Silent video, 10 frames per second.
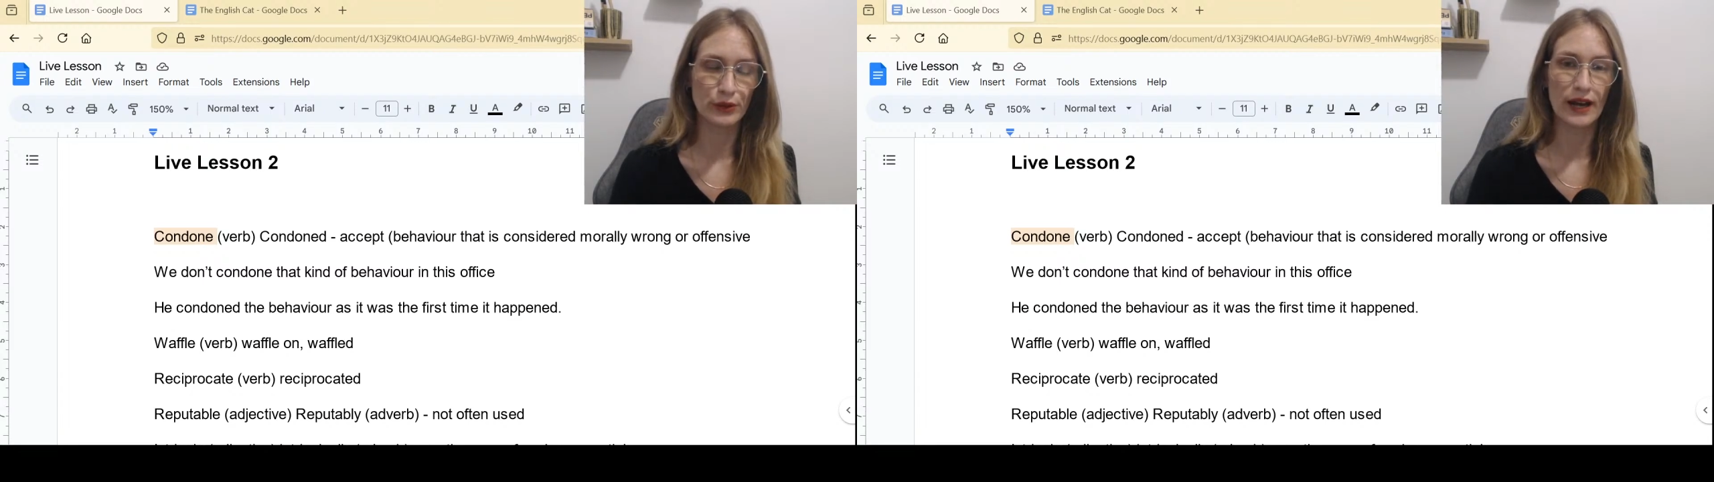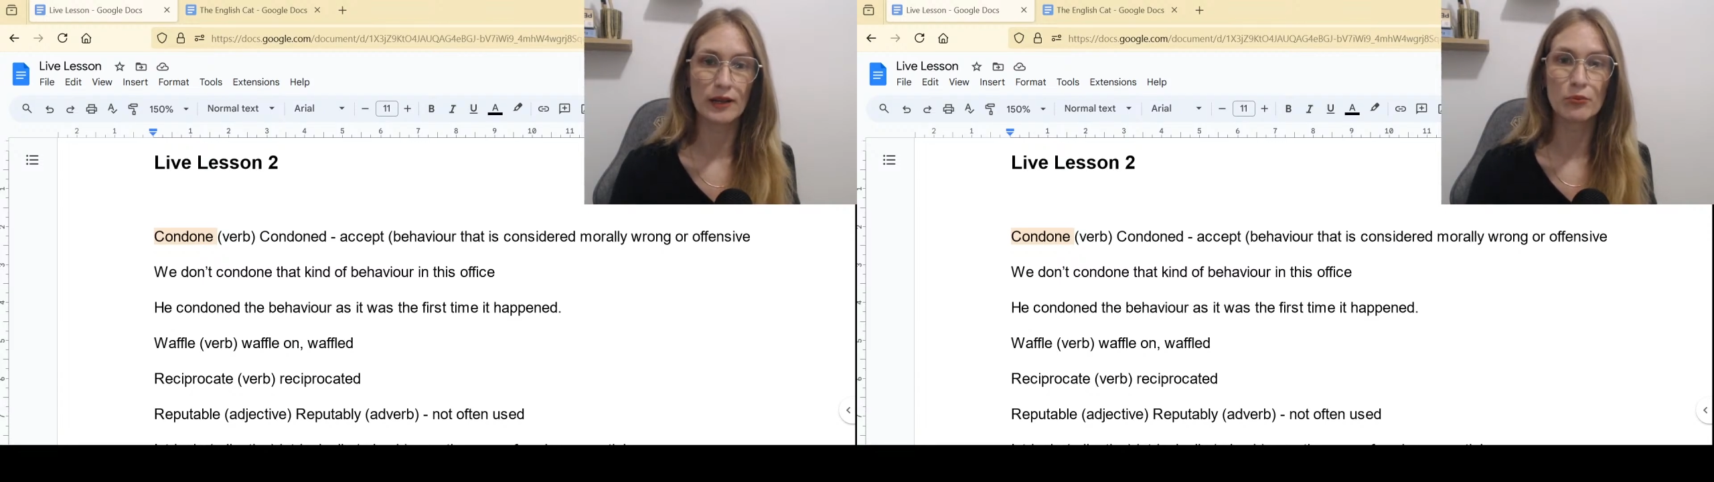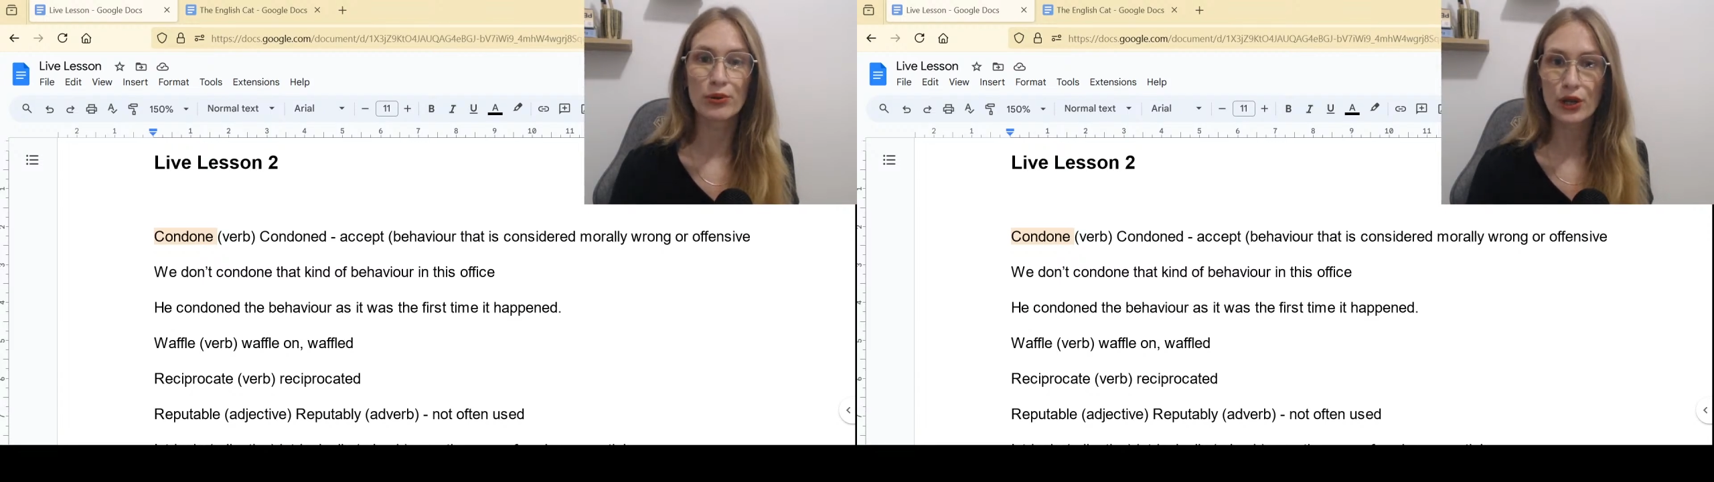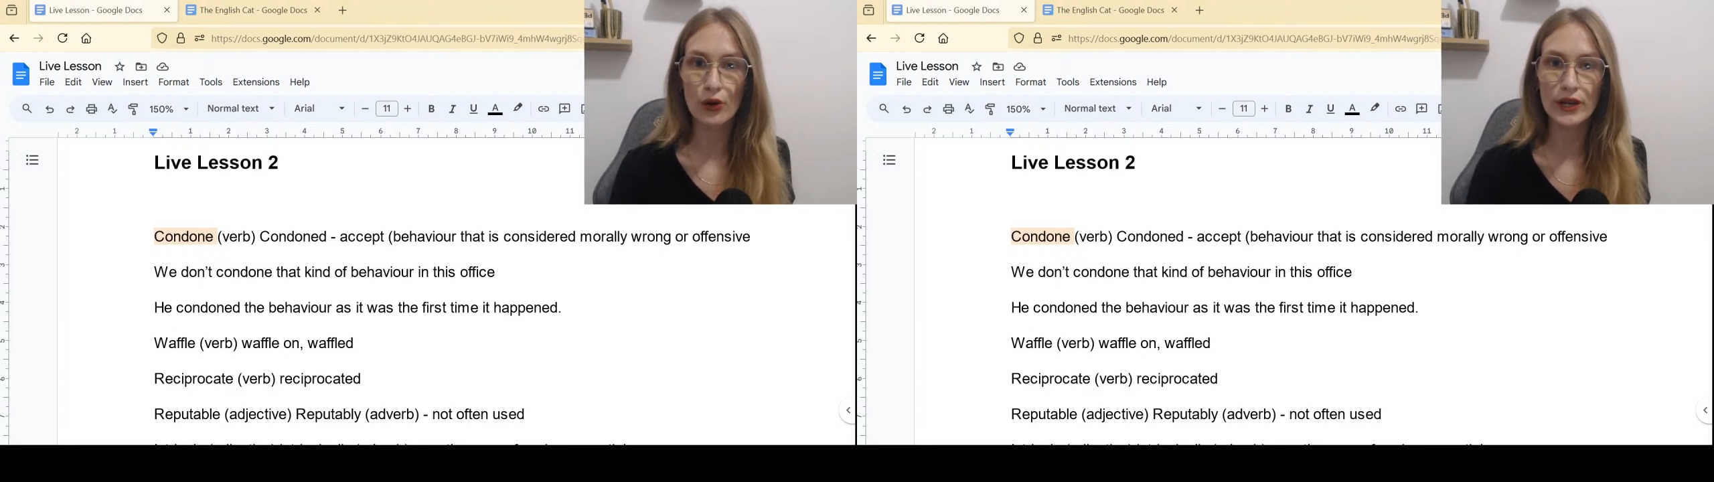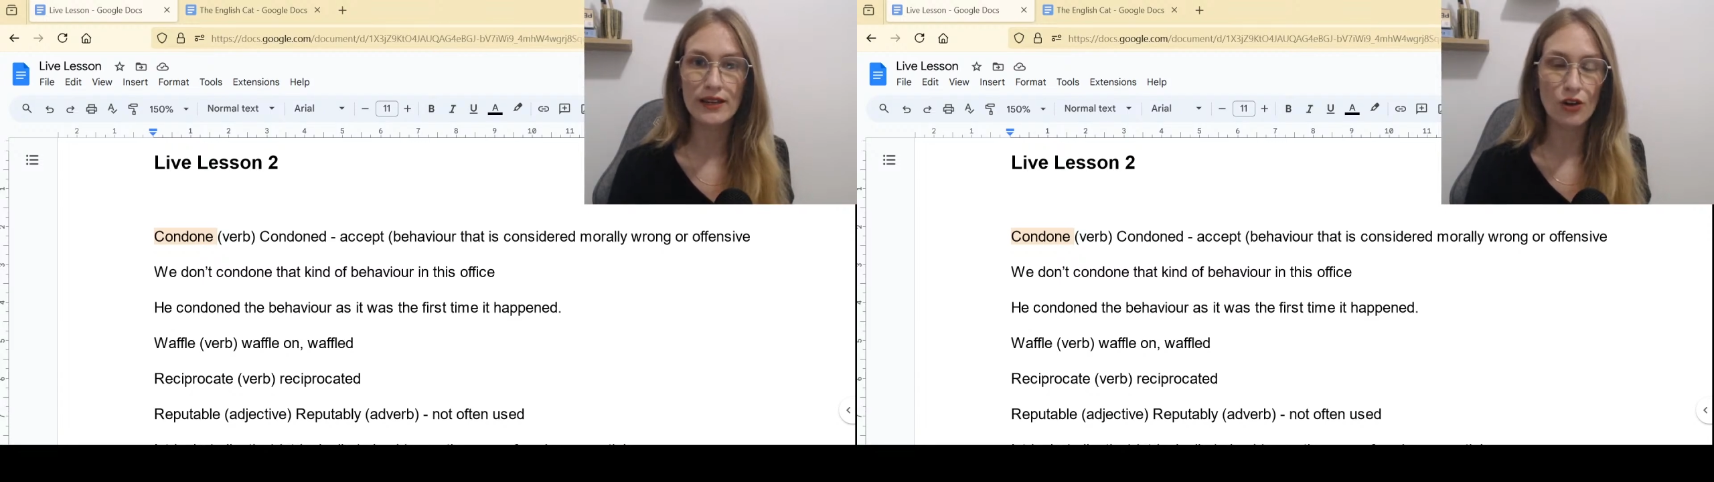an
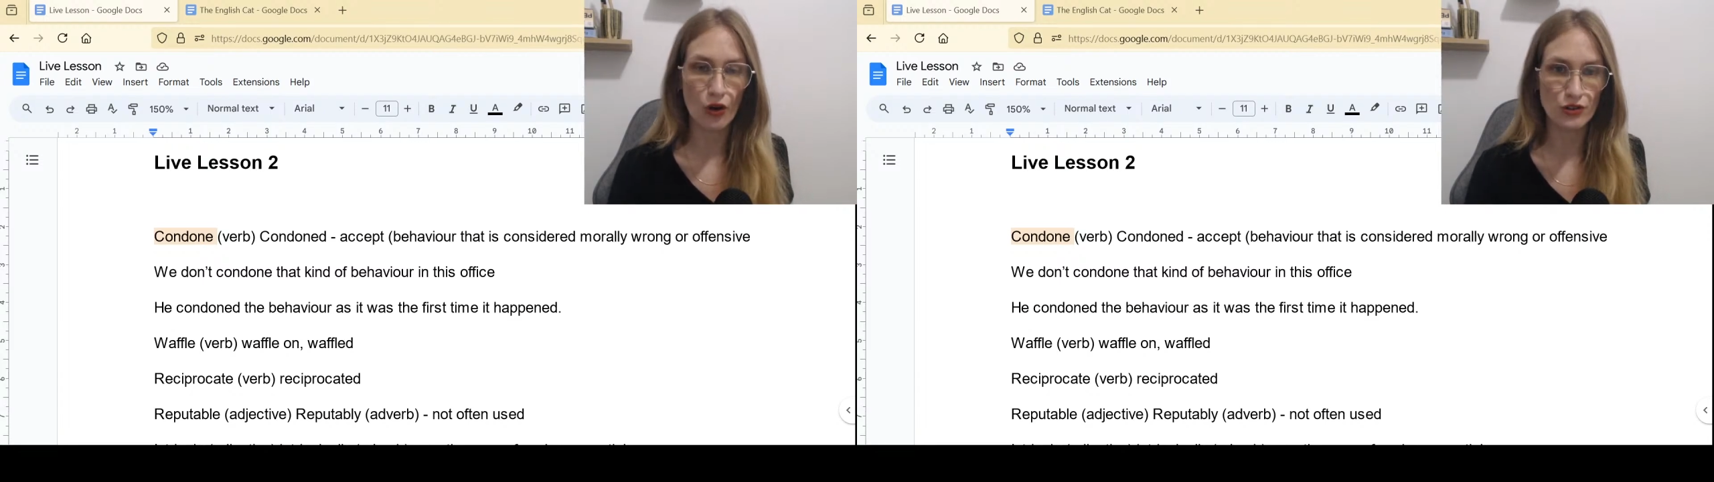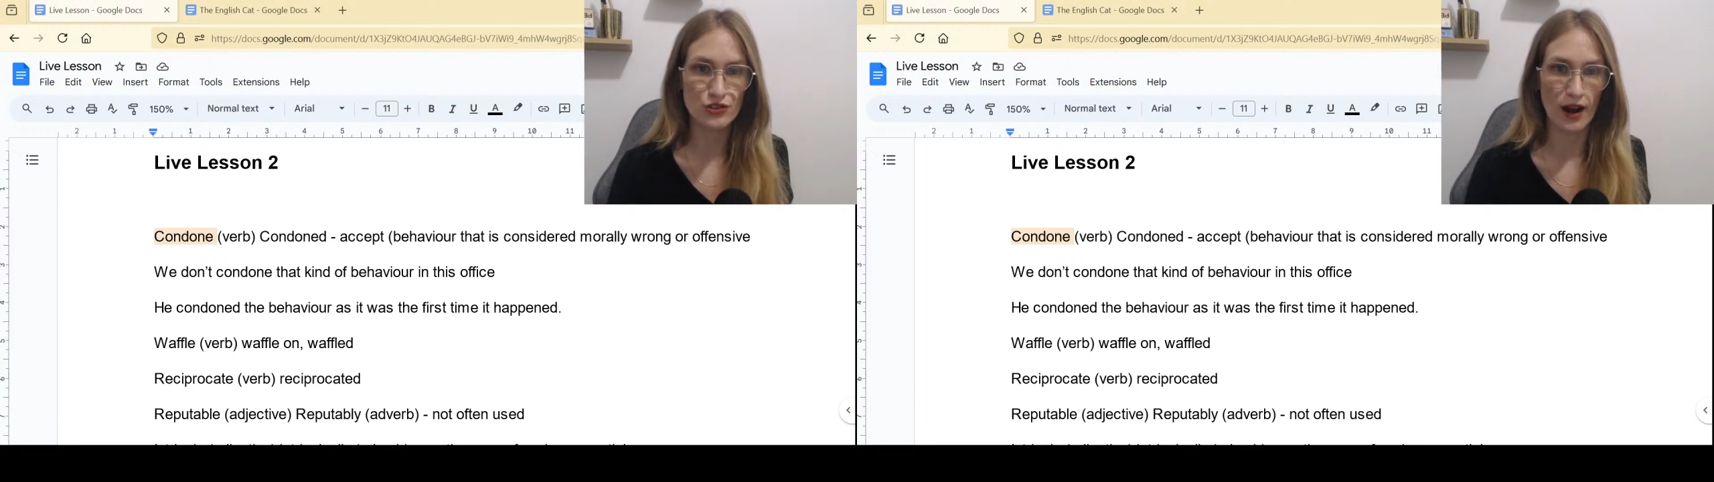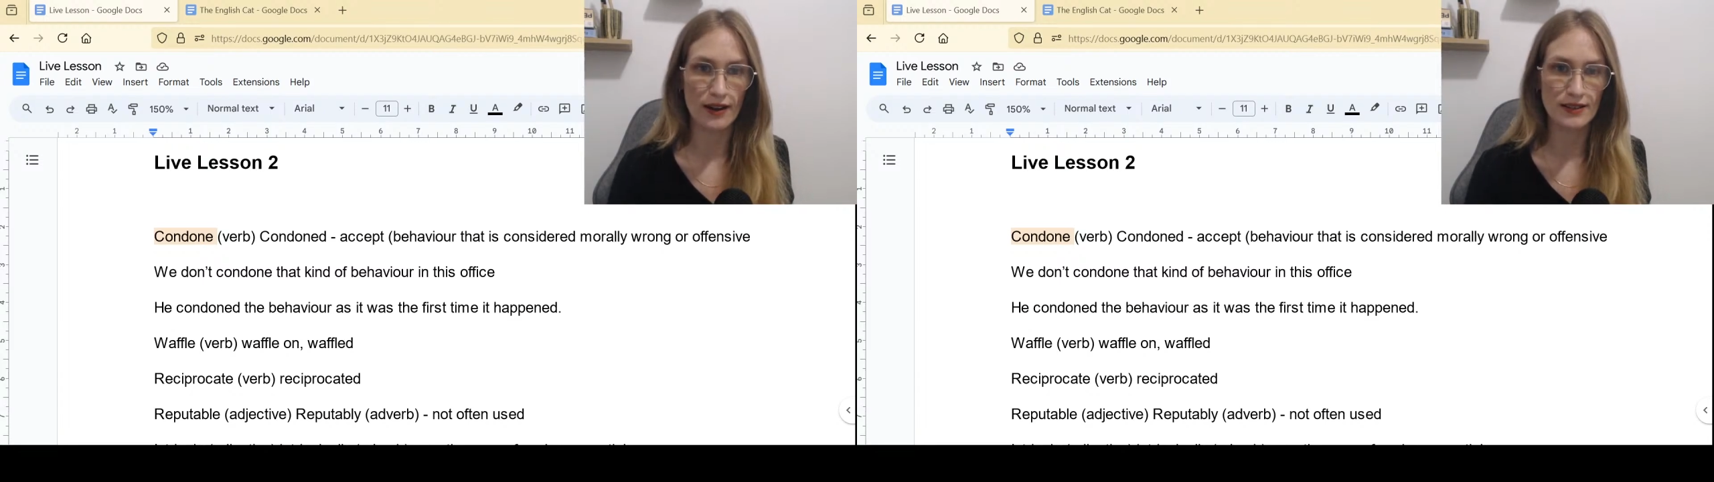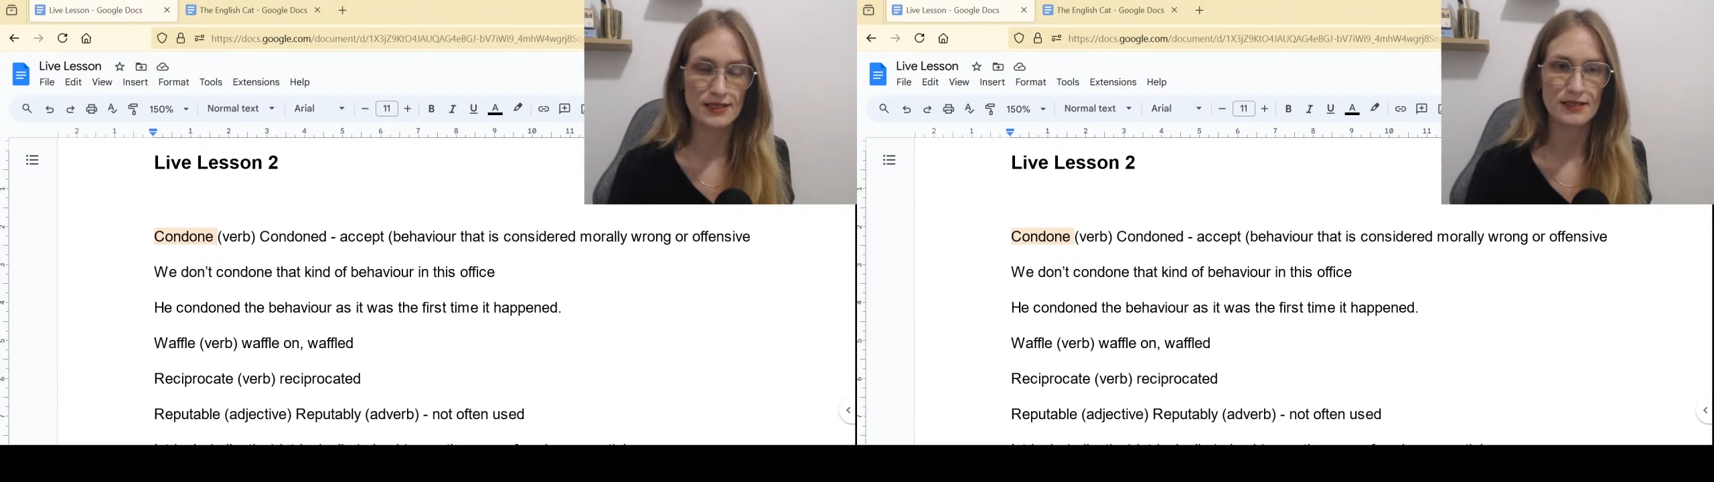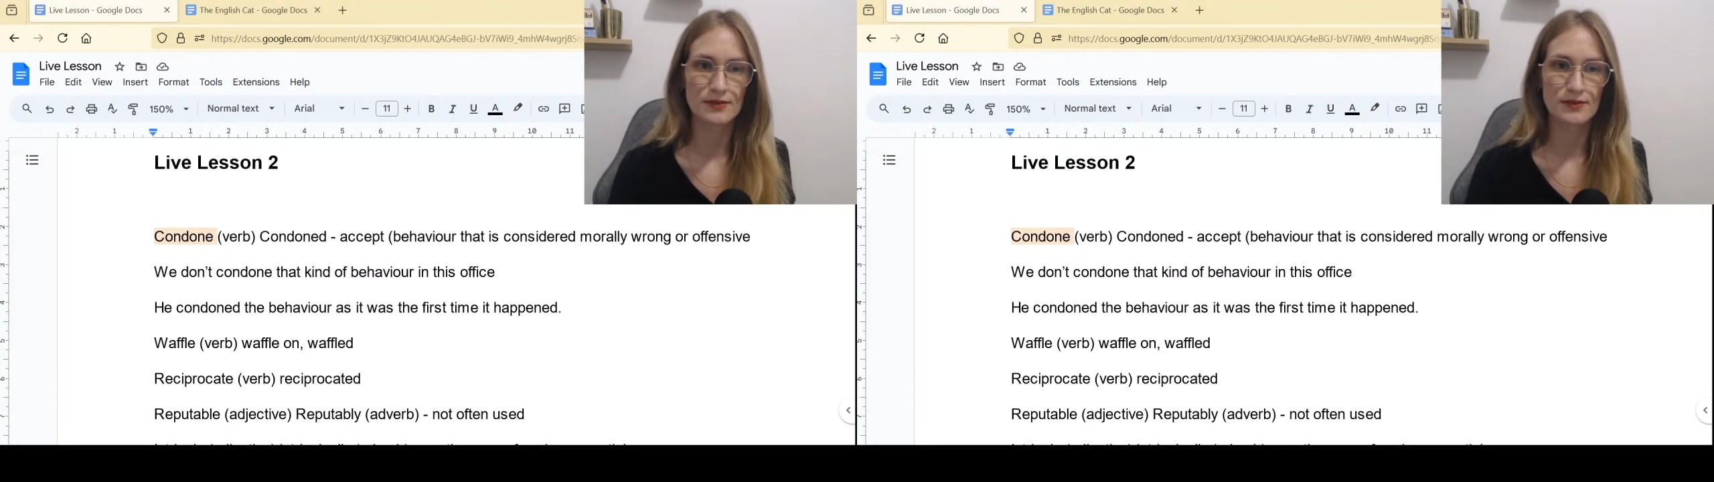employee contract,